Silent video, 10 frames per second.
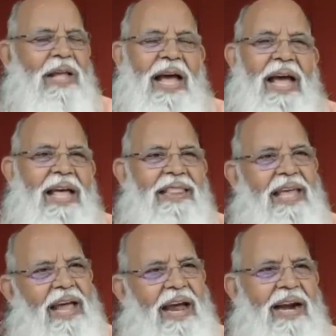and
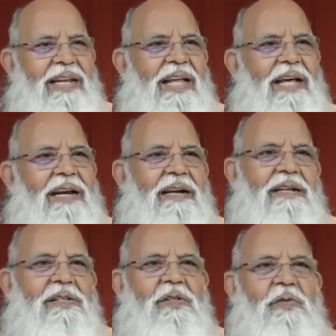they had their
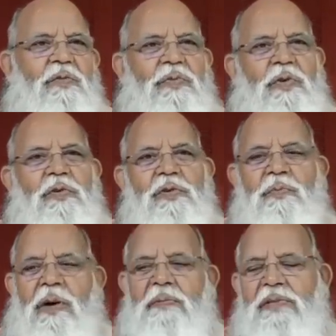uh, so few
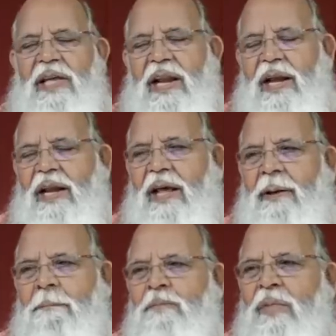pops here and
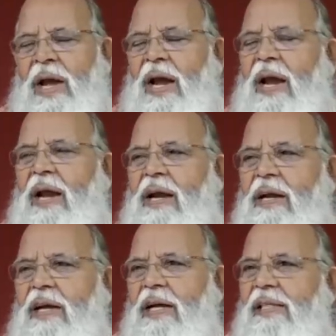there
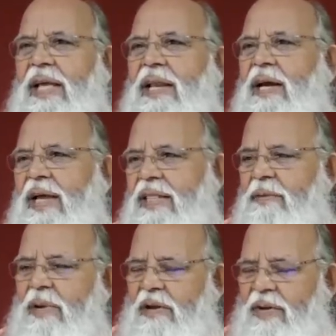and then again
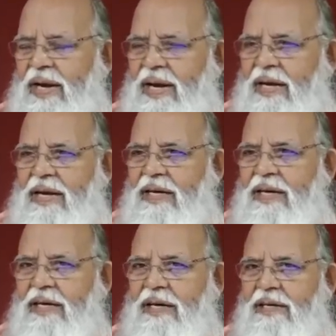the bell went and and
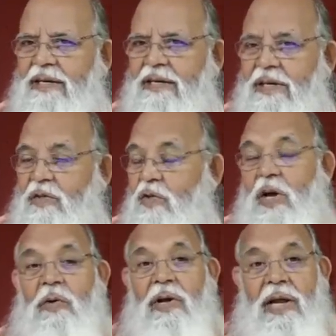and and and so they
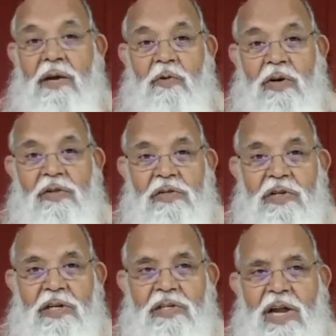have to again go on the
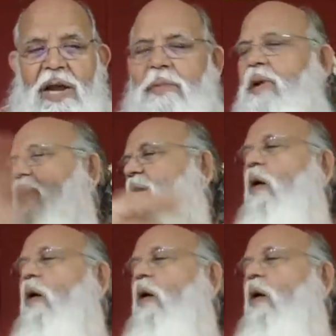stage immediately